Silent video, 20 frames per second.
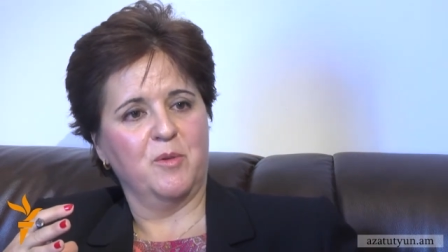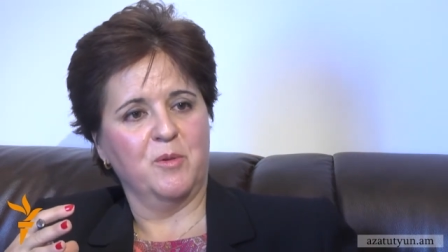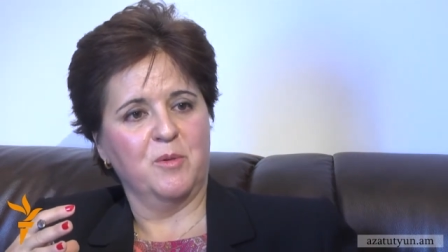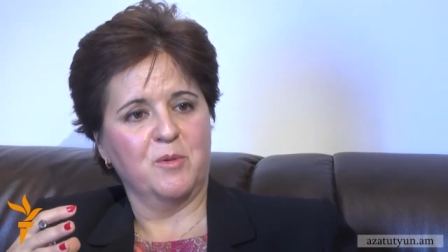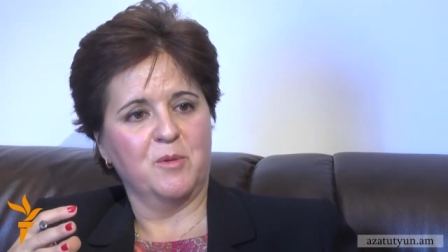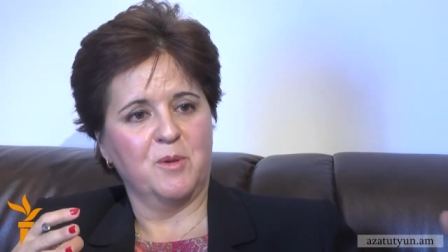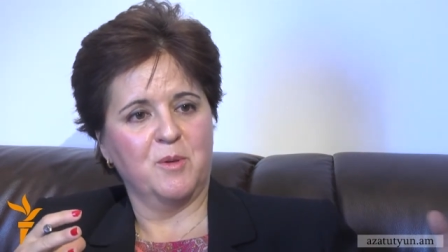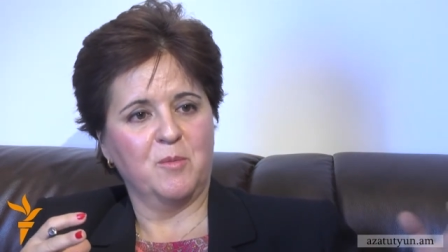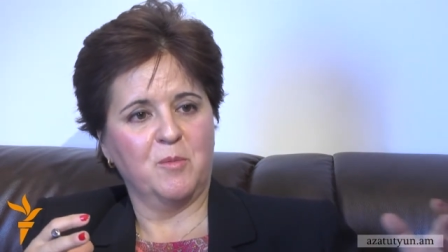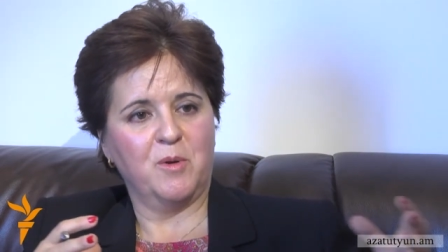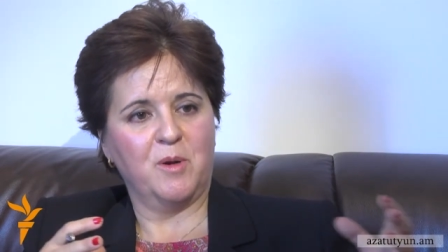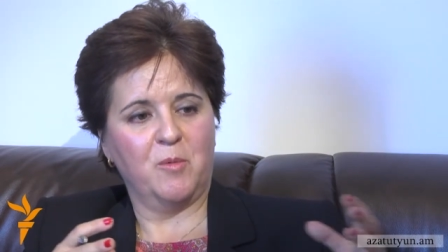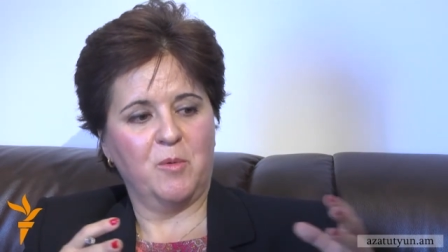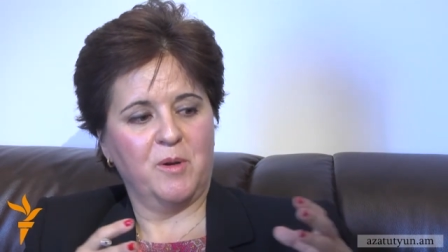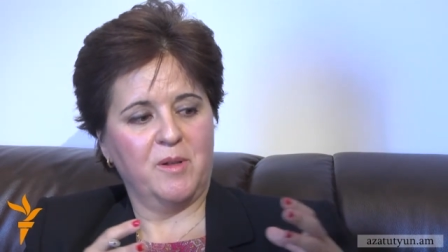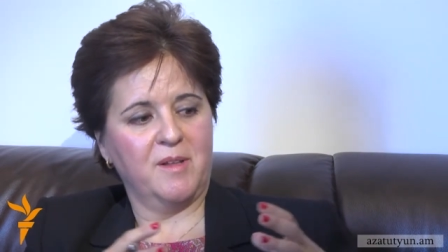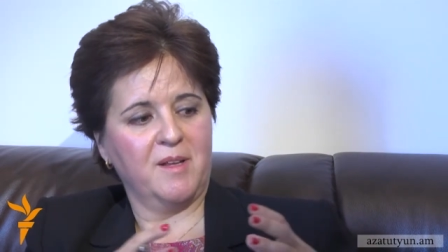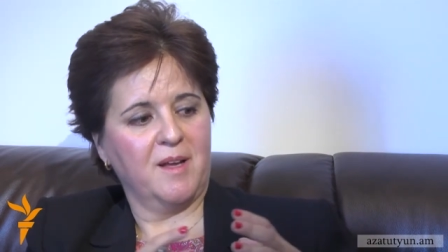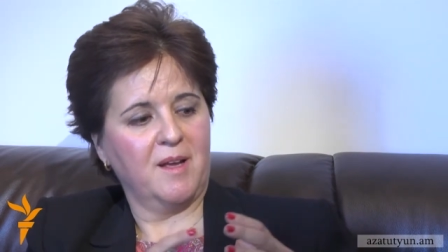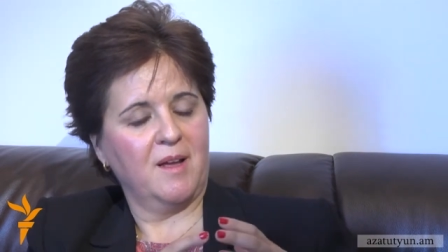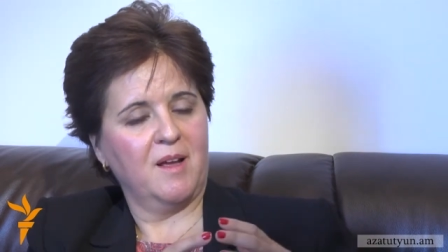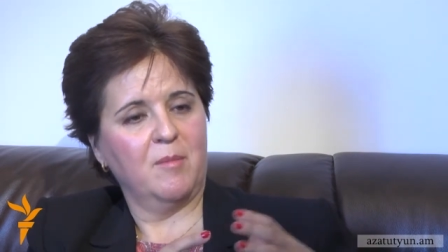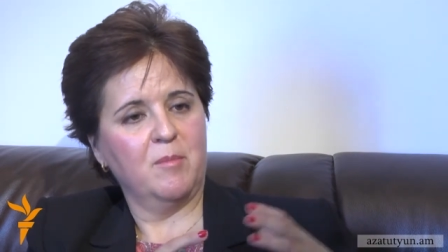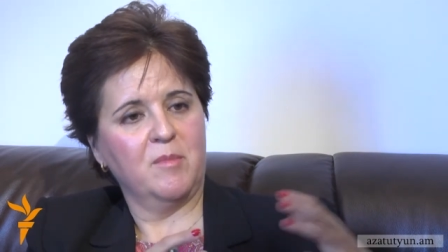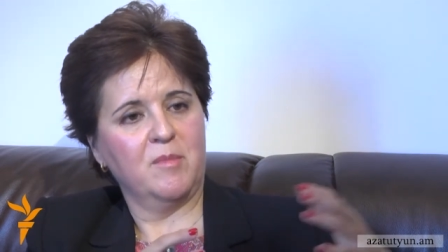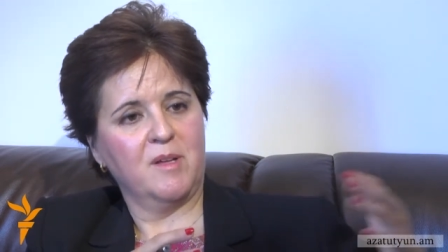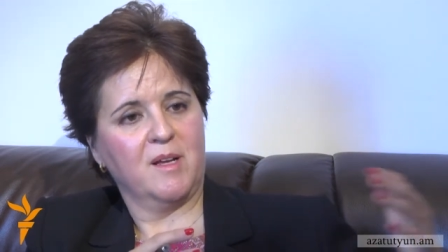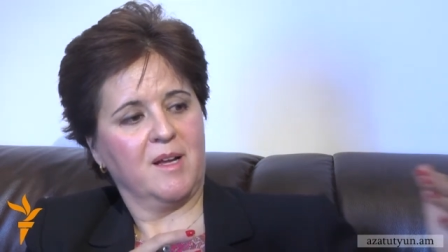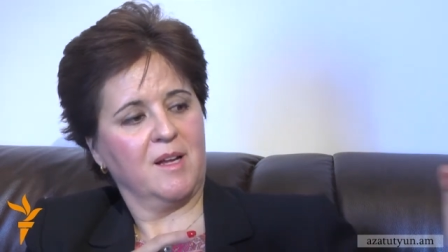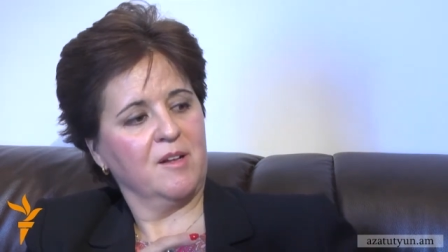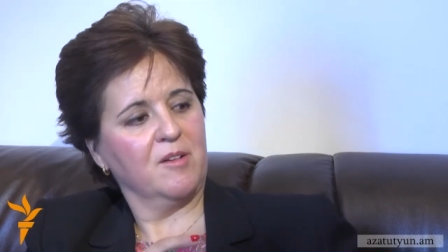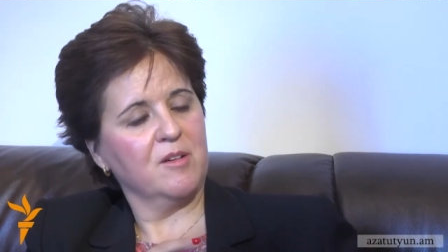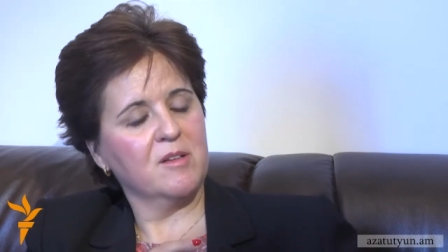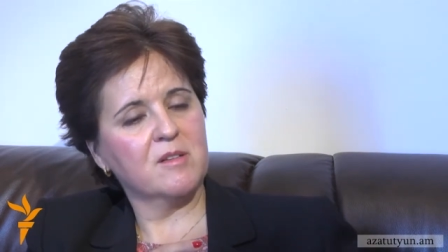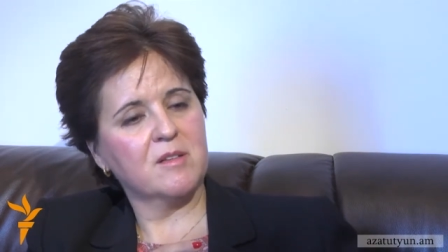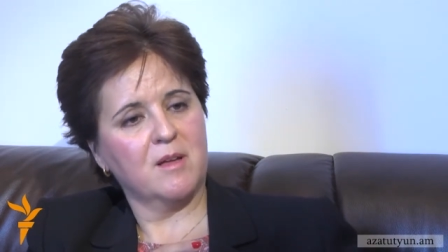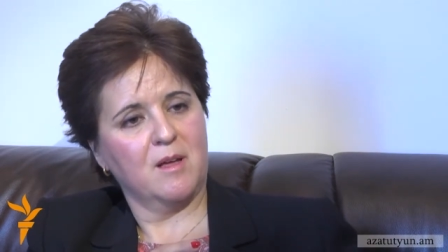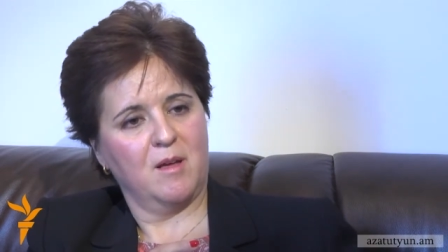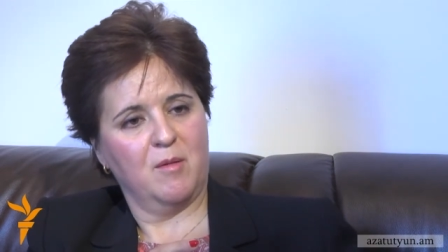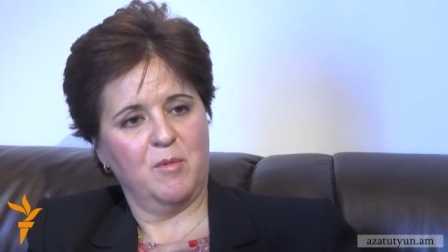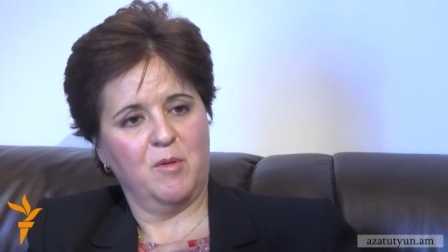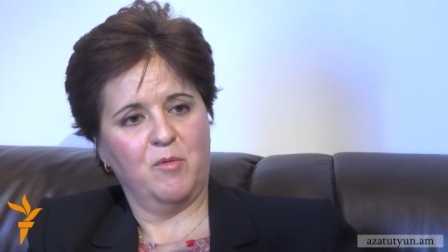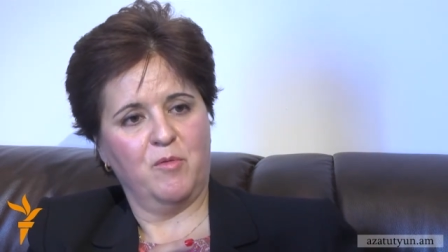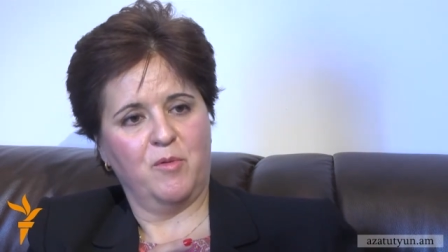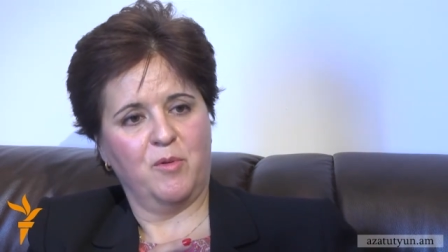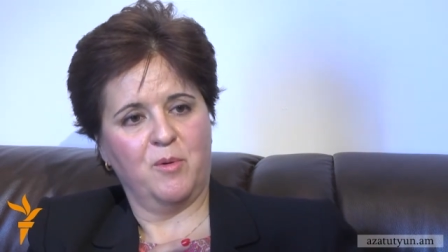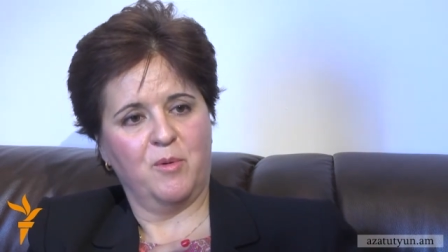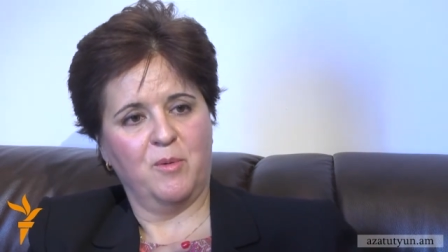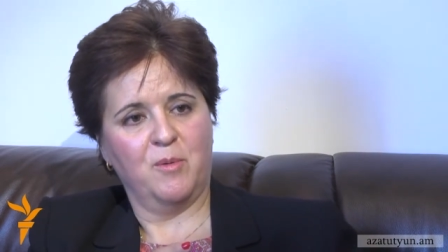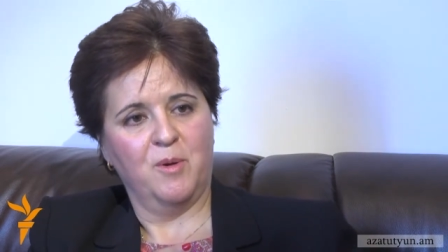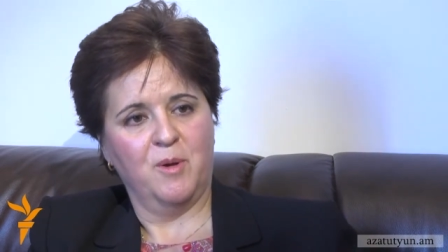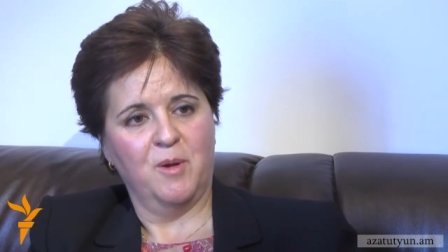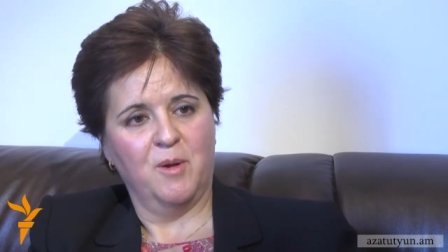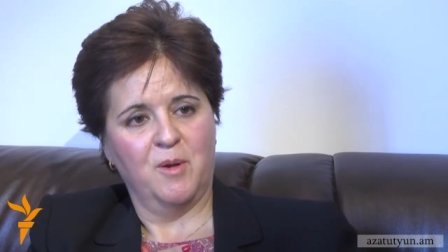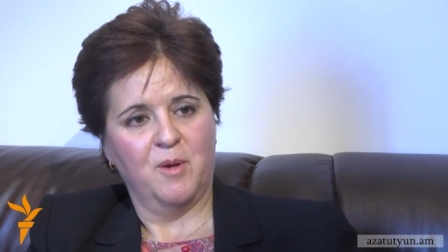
No, so where the country is coming from,